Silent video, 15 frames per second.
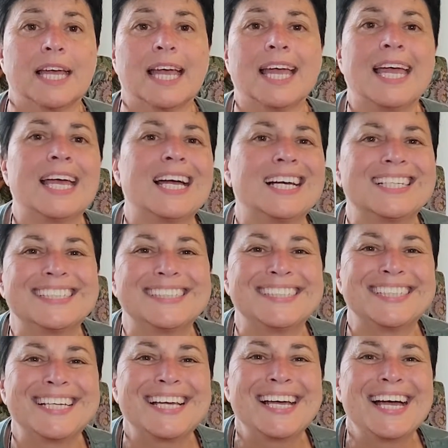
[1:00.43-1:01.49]

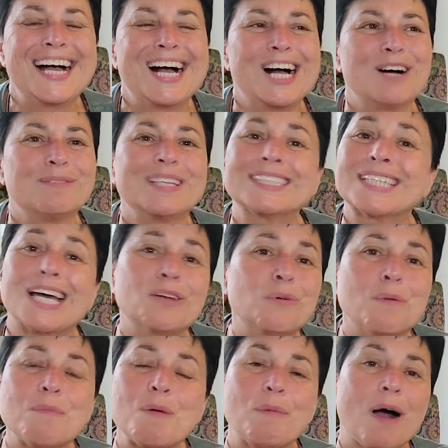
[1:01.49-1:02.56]
that's kind of
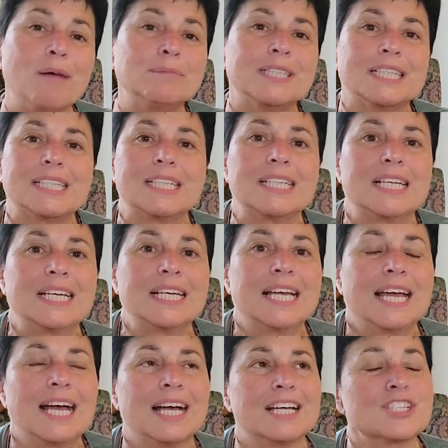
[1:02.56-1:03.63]
what my mom did.
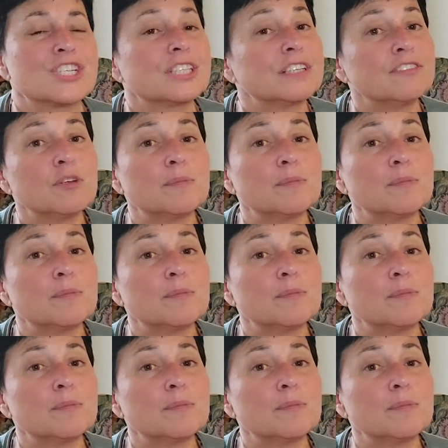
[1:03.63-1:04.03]
She lived to